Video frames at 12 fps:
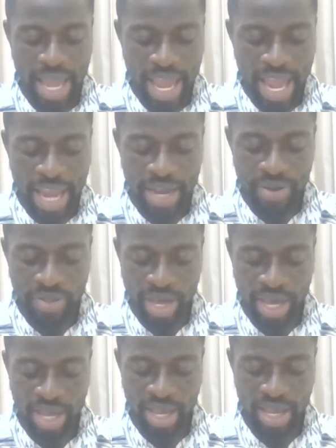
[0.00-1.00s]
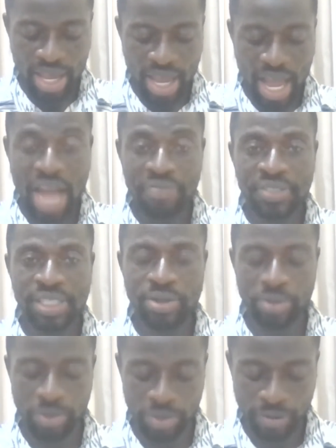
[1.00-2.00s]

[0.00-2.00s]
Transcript: in the afternoon.